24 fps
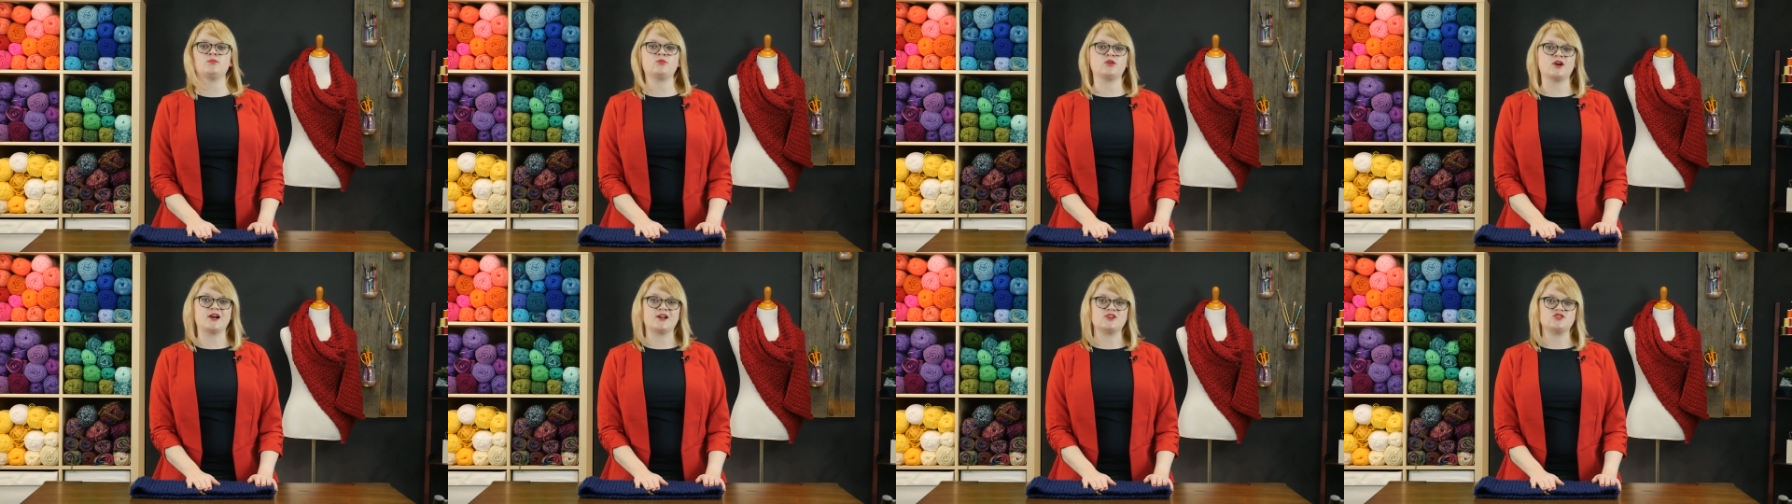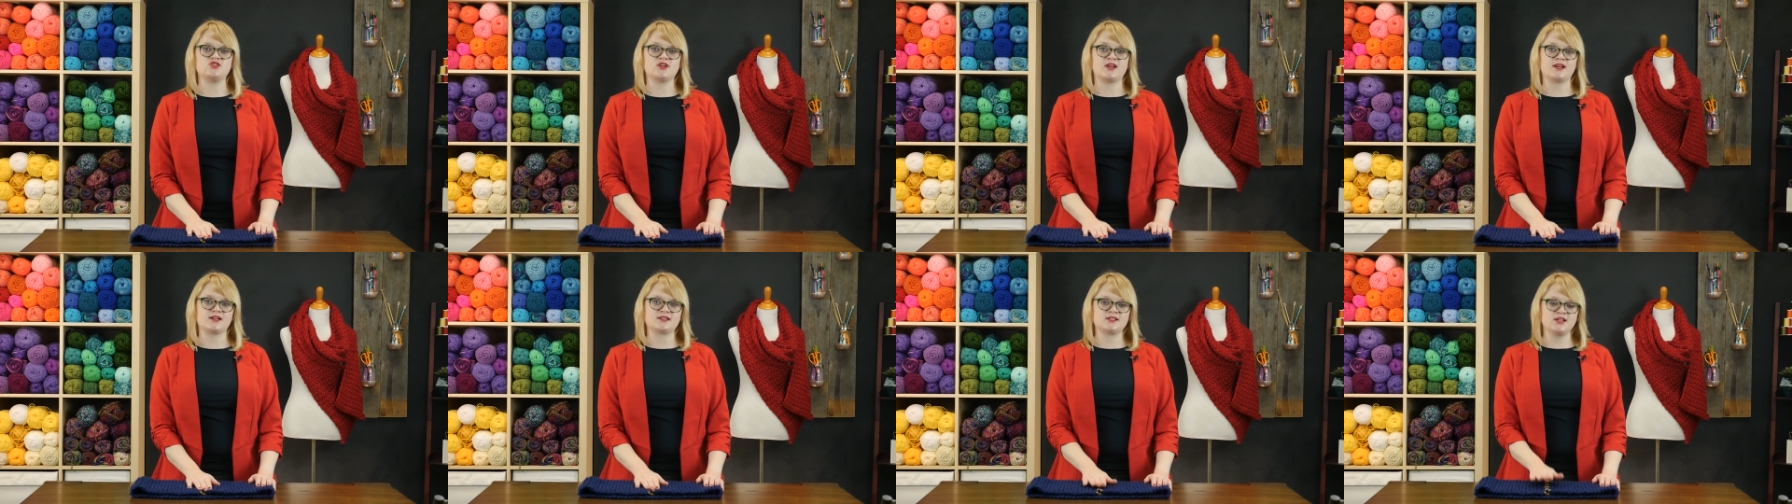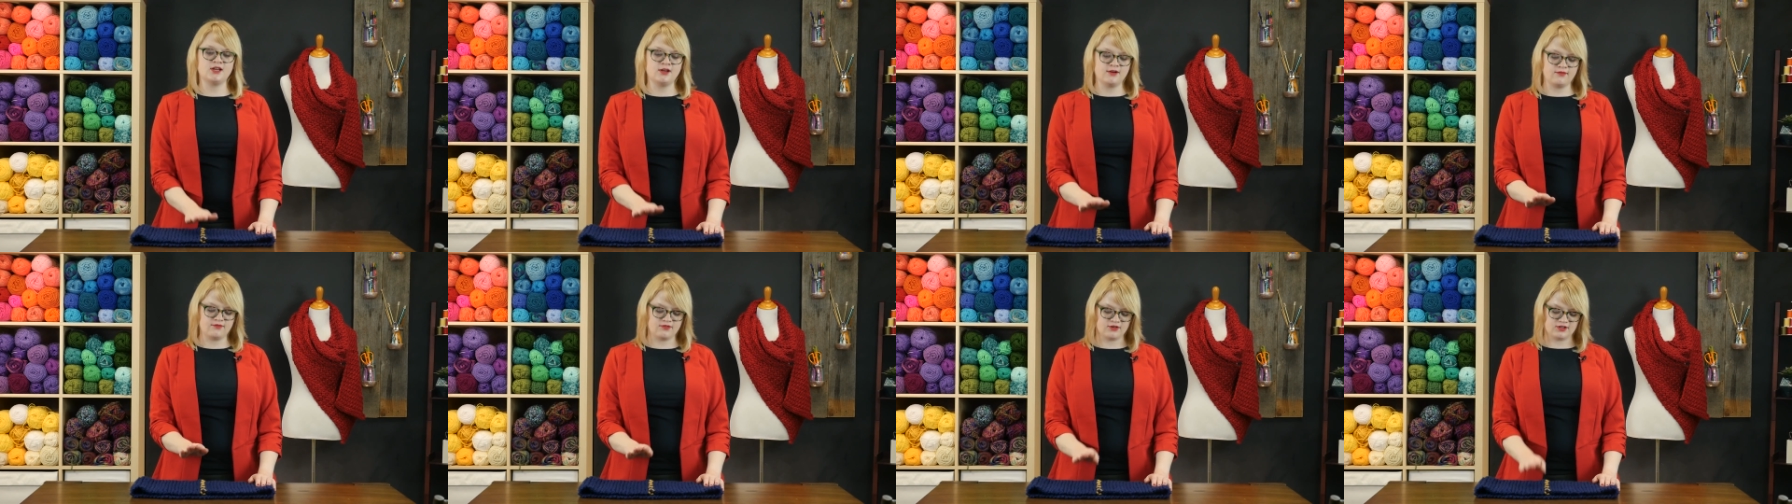project
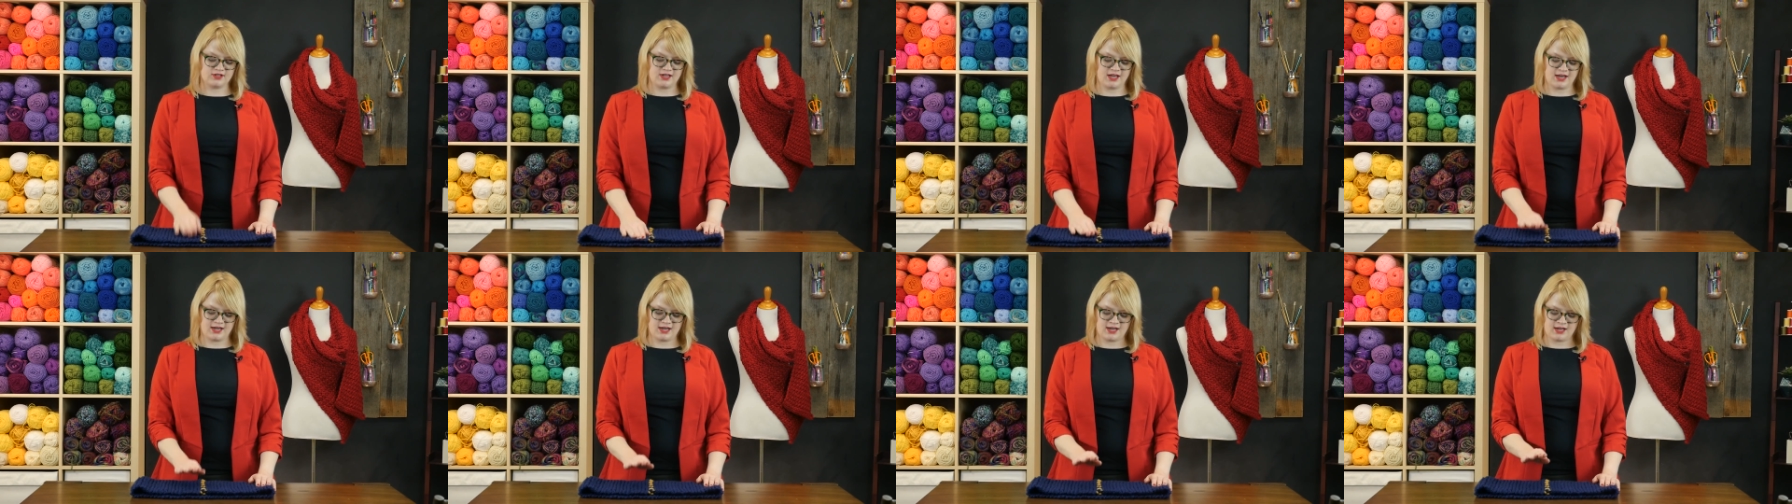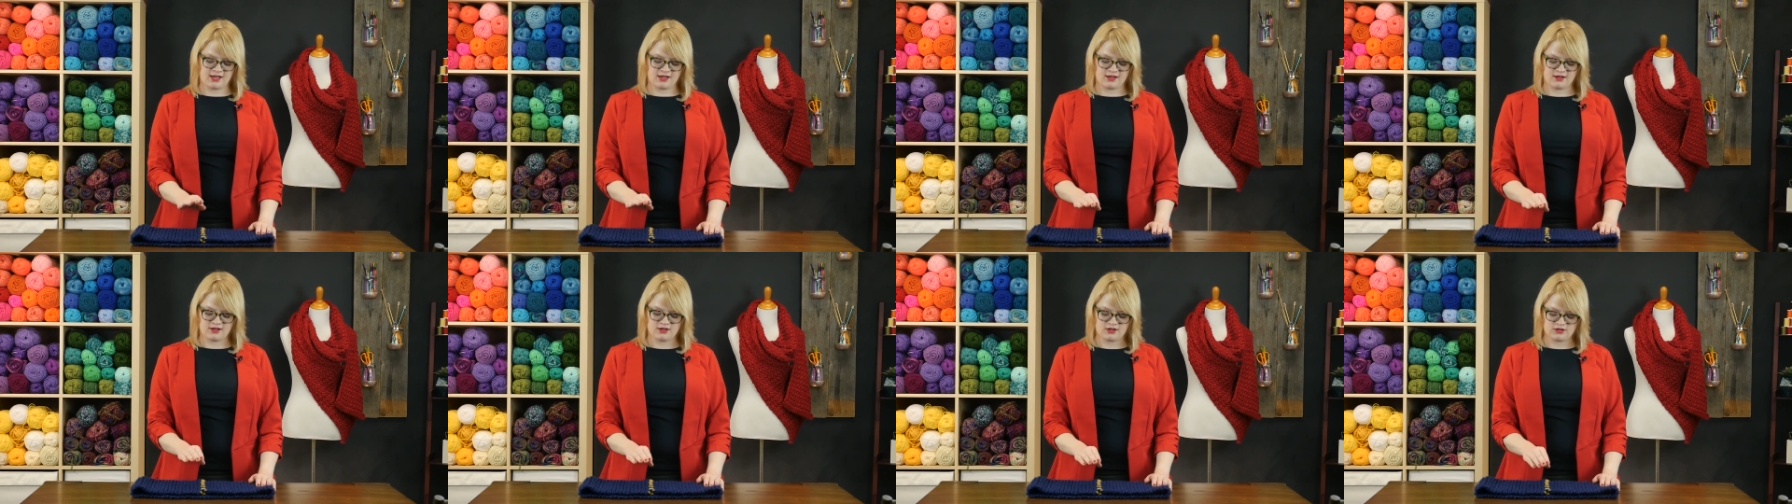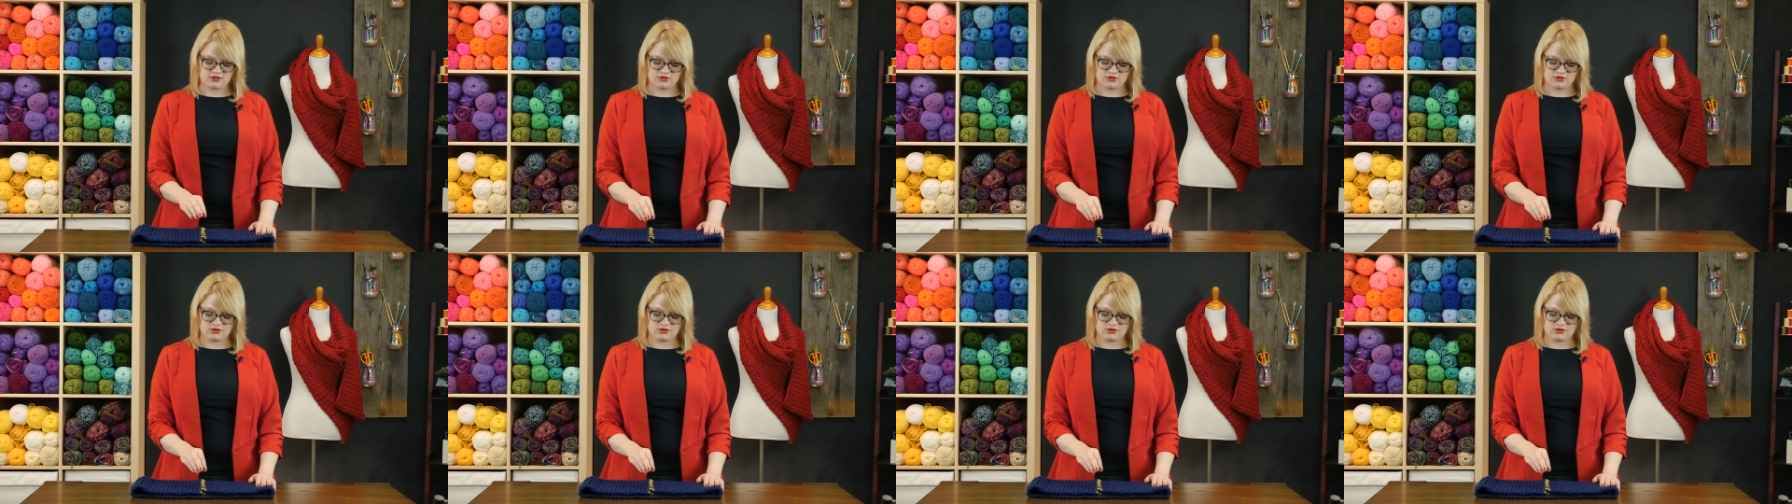for getting